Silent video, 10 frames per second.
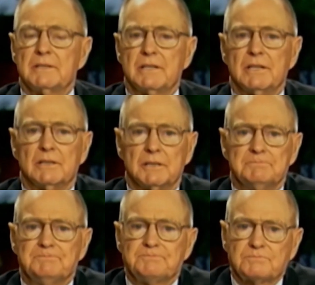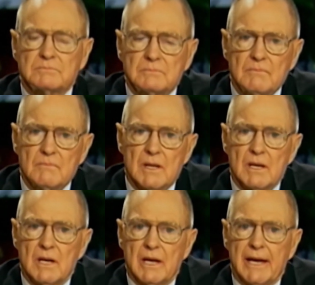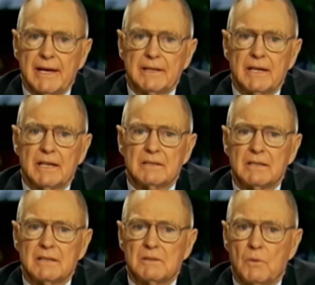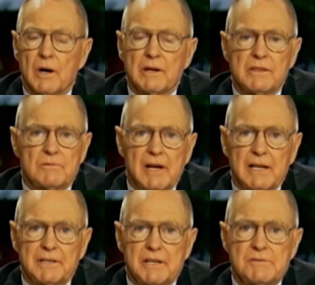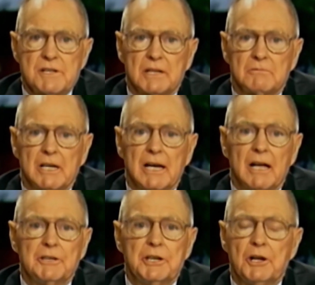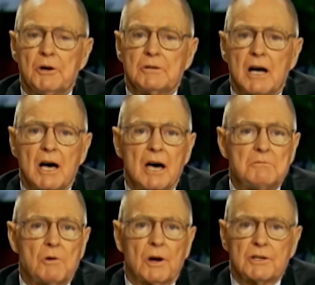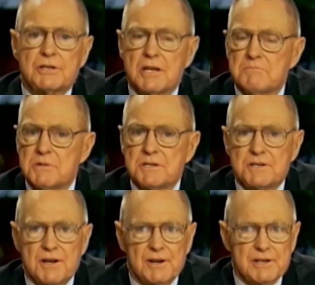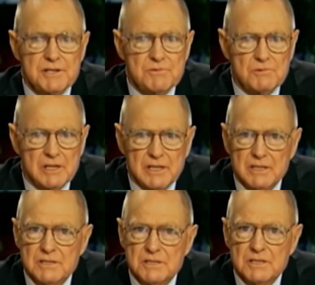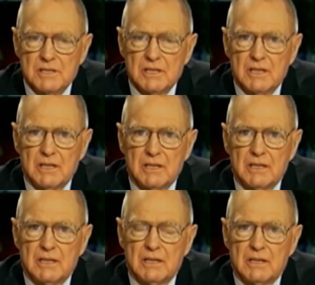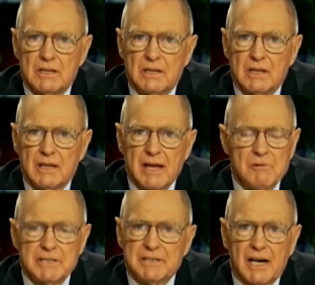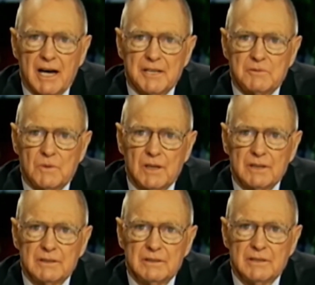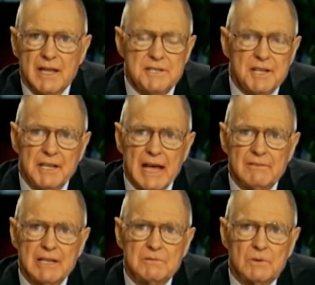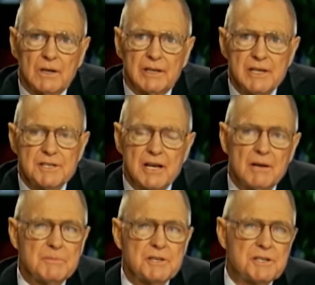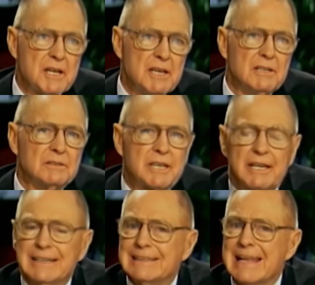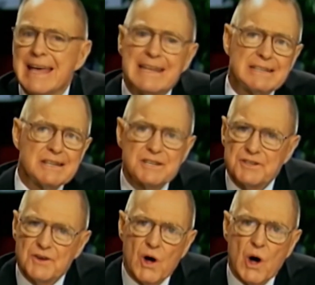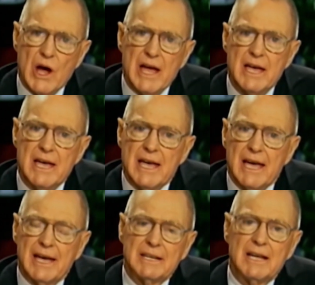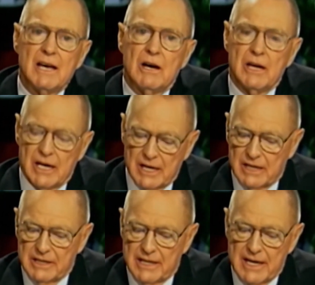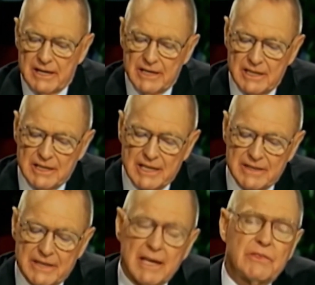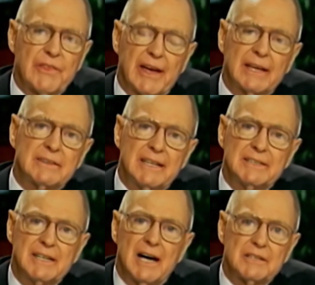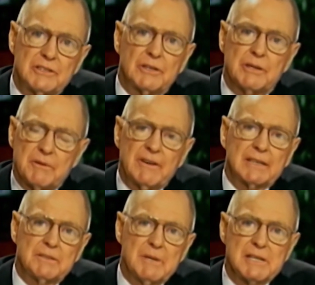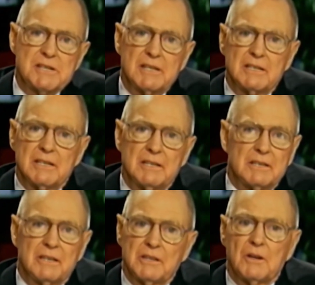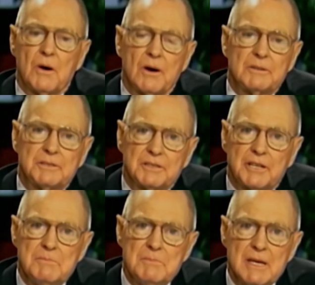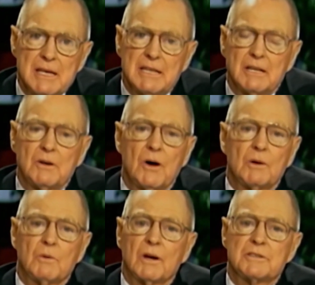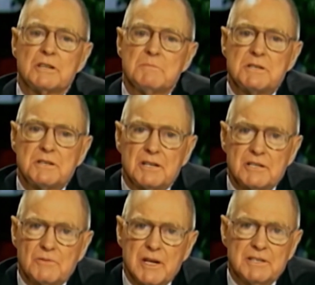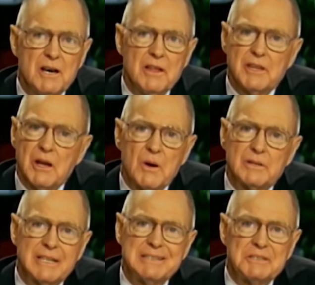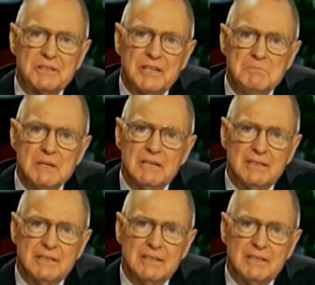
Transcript: and killed him. And, and uh, one of the relatives said, well, you know, God works in mysterious ways. That wasn't God at work. That's the devil at work. He's come to steal, kill, and destroy. And uh, now, it, they think that God took him. In fact, the man said uh, the, the Lord took him, and the Lord works in mysterious ways. No, the Lord didn't took him.